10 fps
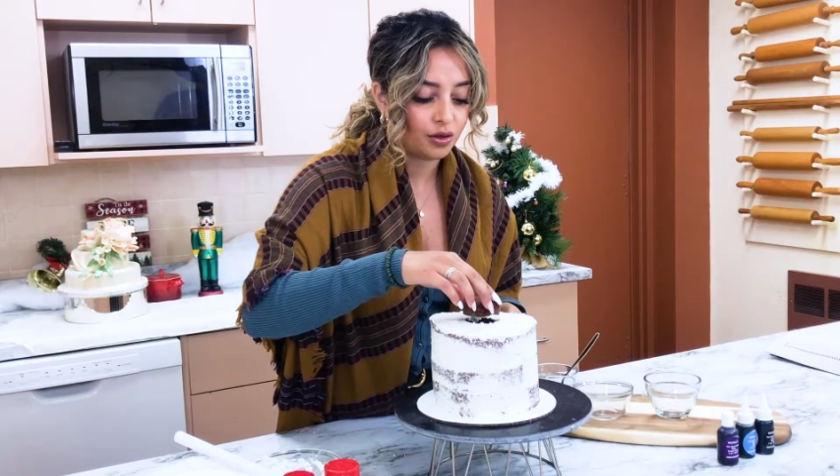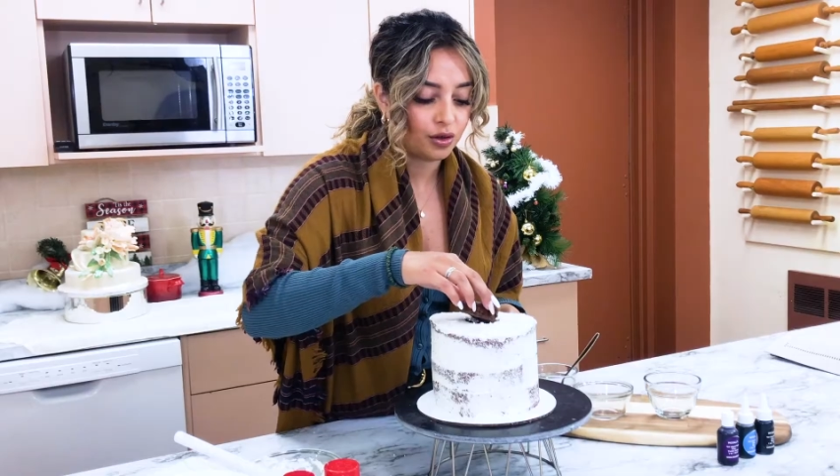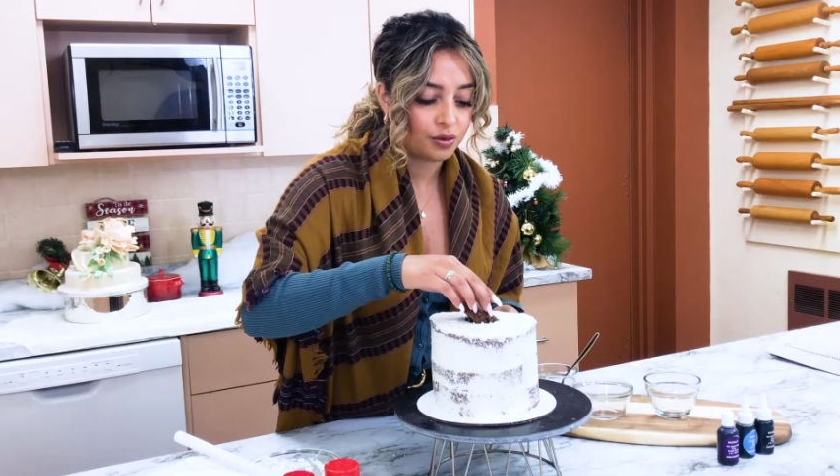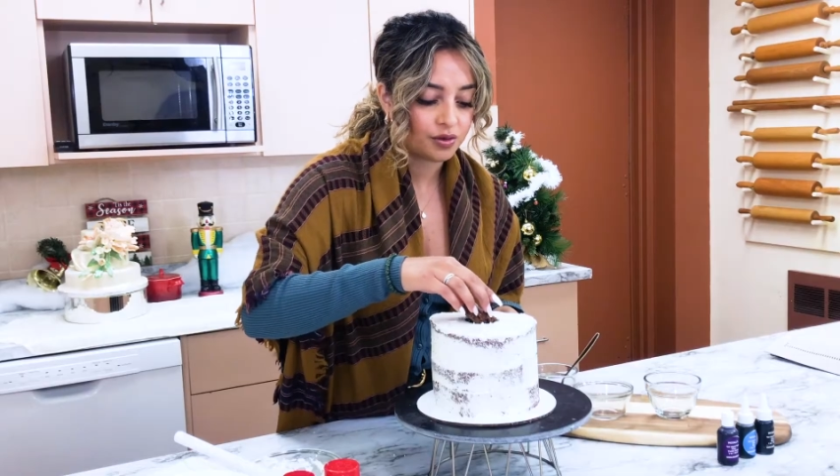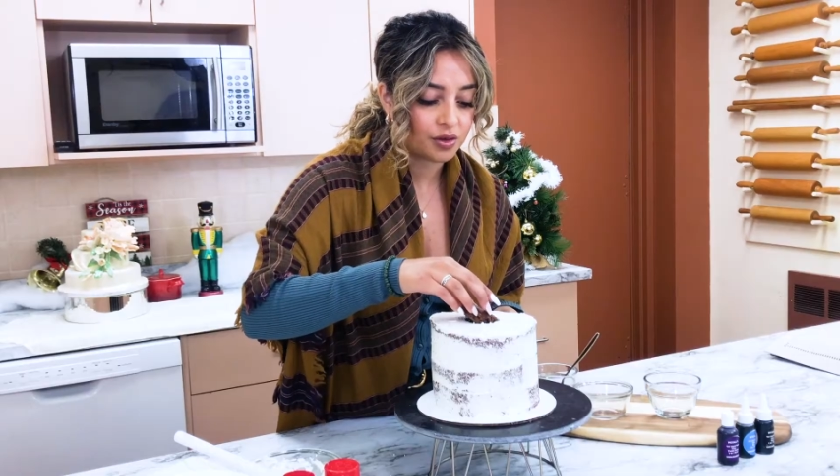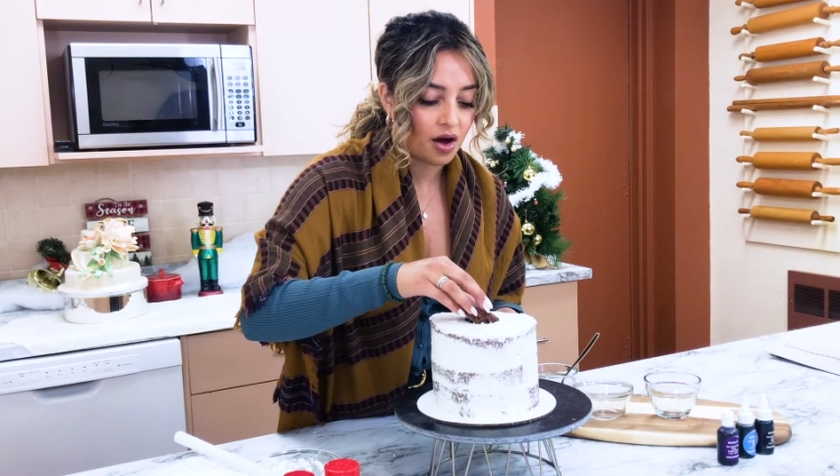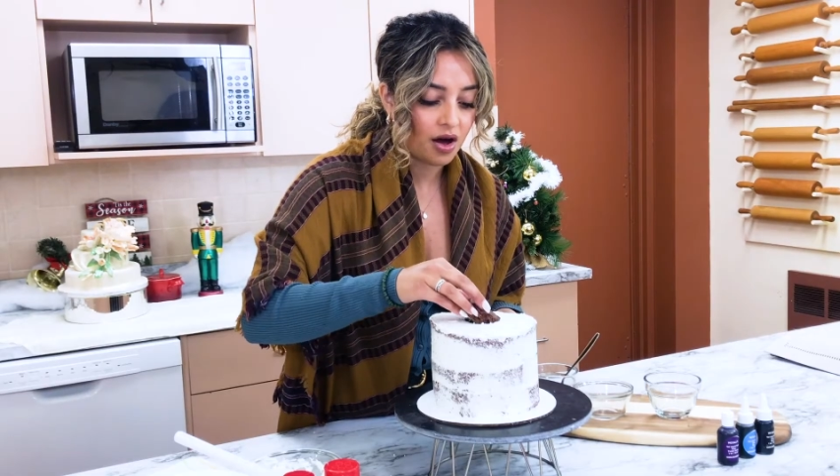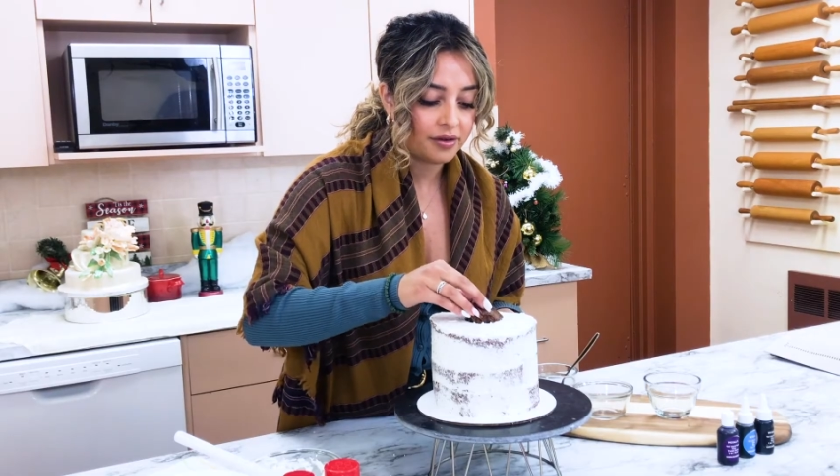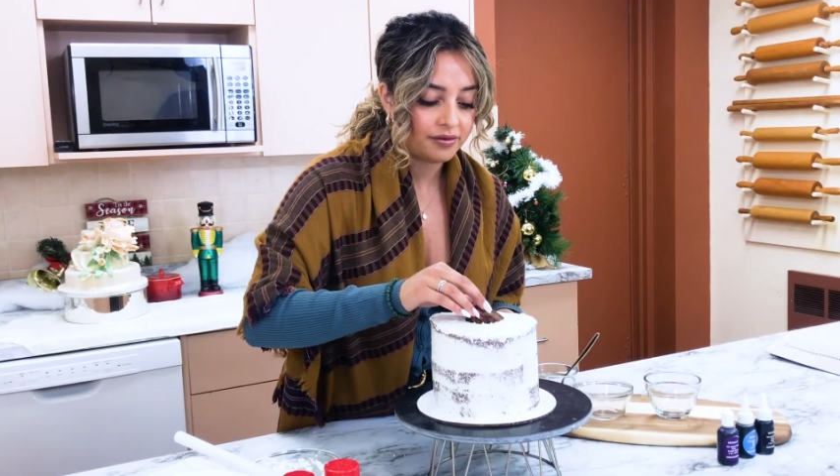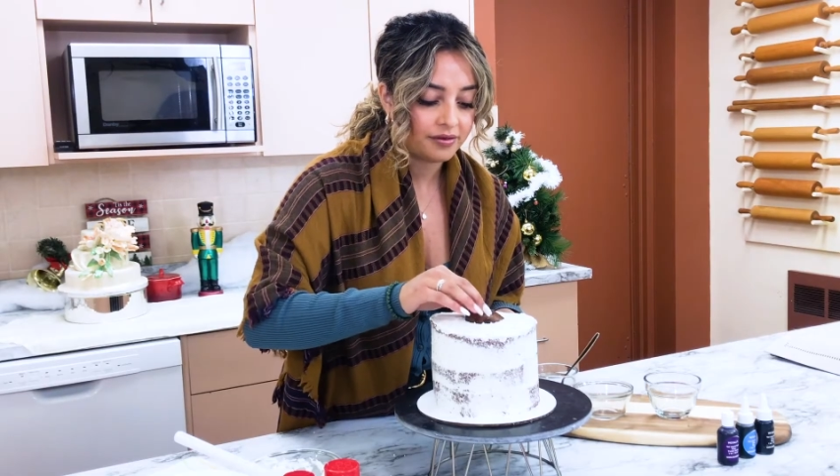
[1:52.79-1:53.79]
gonna
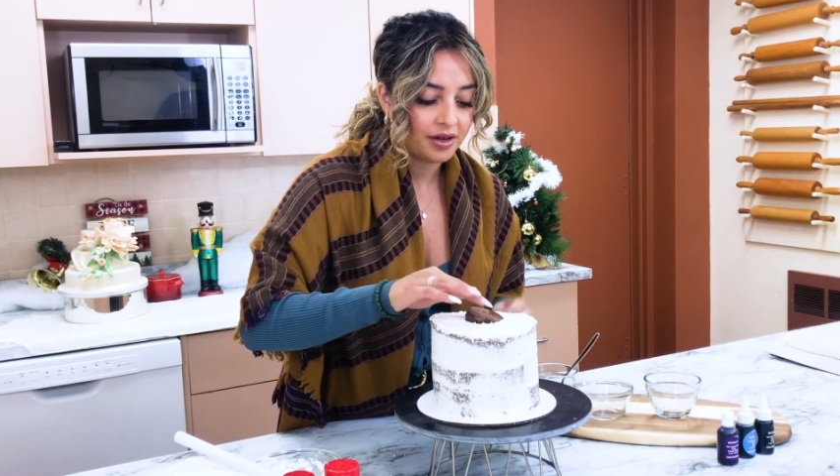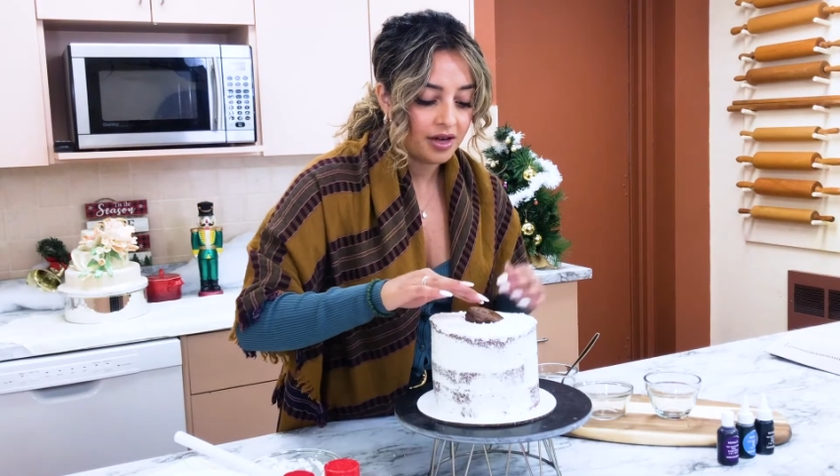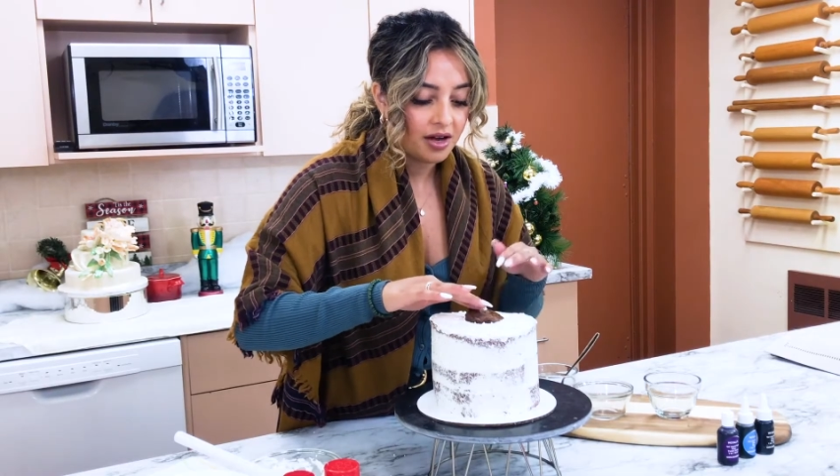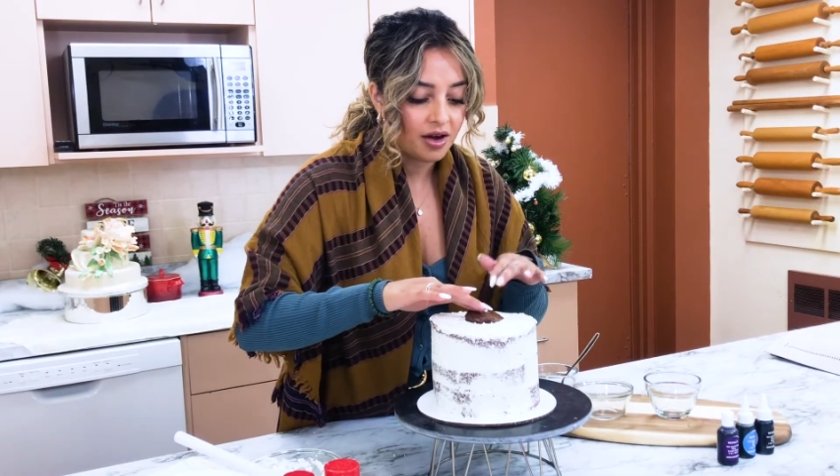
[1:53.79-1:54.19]
close off